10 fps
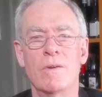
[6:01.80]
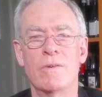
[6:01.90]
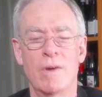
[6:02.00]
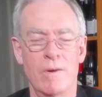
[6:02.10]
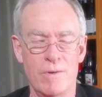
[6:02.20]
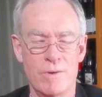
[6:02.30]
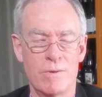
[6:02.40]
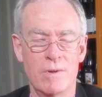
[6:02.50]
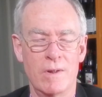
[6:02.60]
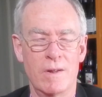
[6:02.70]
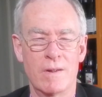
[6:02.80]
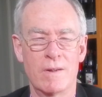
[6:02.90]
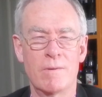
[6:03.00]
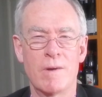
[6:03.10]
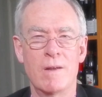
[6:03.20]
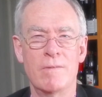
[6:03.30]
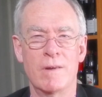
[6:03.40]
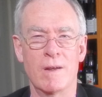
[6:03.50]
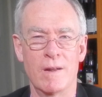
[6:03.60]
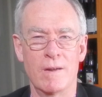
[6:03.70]
So enjoy the
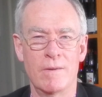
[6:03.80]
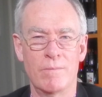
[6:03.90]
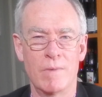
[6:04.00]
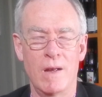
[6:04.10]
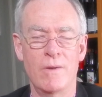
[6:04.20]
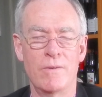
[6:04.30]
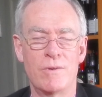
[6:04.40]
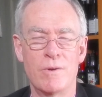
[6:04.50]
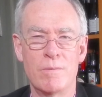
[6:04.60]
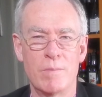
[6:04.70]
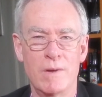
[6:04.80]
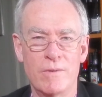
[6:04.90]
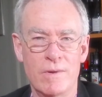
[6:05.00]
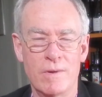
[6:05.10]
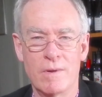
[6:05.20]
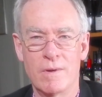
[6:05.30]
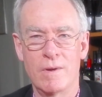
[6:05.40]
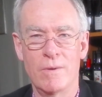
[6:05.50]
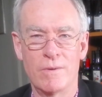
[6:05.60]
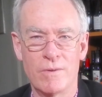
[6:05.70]
graveyard. As John Beeston
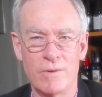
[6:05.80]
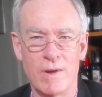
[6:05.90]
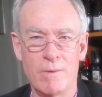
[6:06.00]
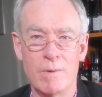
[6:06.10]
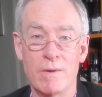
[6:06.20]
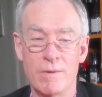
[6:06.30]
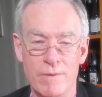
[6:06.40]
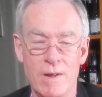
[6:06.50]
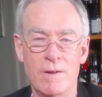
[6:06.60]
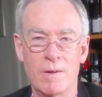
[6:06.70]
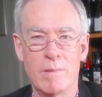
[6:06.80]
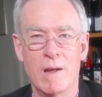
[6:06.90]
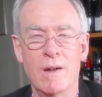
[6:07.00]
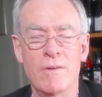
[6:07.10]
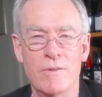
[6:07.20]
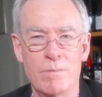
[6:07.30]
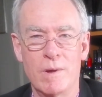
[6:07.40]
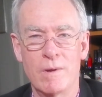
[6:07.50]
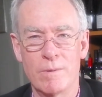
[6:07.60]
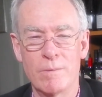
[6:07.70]
used to say, one of the founding partners of
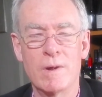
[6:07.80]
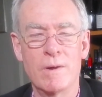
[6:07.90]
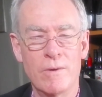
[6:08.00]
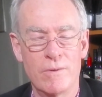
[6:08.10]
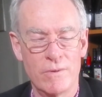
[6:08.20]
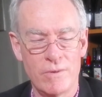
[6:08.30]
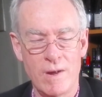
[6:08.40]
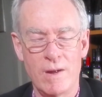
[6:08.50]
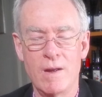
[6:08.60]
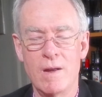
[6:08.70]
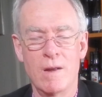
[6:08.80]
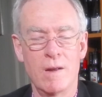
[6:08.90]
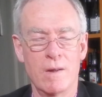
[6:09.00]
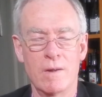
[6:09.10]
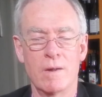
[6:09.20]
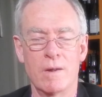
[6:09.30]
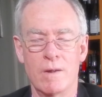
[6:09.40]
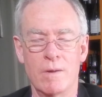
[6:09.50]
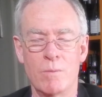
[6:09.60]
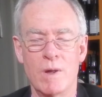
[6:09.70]
Brokenwood, he used to say,
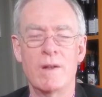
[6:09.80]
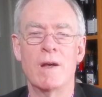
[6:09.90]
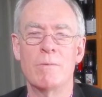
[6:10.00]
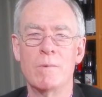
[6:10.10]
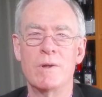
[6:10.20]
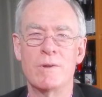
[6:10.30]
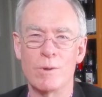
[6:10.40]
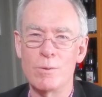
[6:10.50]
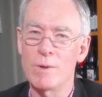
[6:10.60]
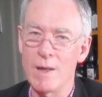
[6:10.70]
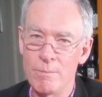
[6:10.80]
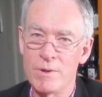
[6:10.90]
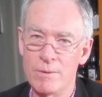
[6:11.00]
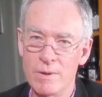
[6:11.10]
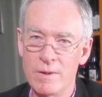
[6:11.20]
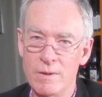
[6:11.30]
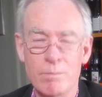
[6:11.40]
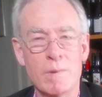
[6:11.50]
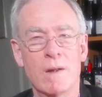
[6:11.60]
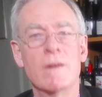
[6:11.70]
one day we shall all come to it,
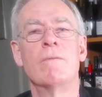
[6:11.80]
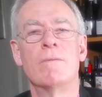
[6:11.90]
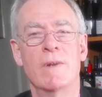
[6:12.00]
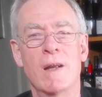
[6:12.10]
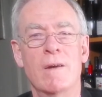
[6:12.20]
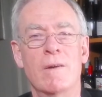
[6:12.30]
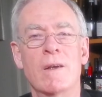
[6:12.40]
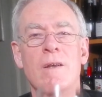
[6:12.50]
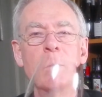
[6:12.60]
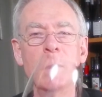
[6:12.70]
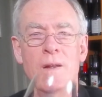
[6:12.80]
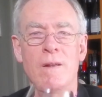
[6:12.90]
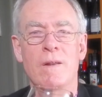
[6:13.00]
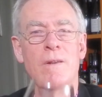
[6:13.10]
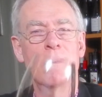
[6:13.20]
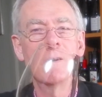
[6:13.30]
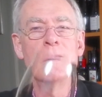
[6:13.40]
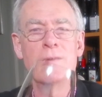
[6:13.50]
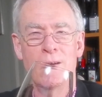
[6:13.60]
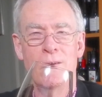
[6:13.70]
but for now I commend the
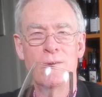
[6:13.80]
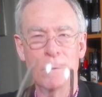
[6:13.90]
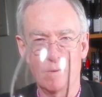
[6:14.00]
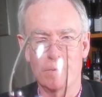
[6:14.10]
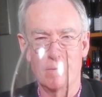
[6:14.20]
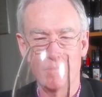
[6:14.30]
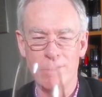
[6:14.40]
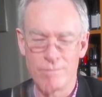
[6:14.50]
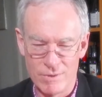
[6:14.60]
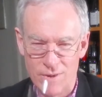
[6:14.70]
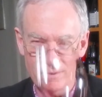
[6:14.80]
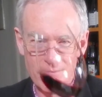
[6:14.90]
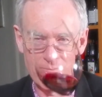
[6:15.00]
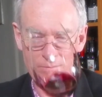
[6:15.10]
graveyard to you. Cheers.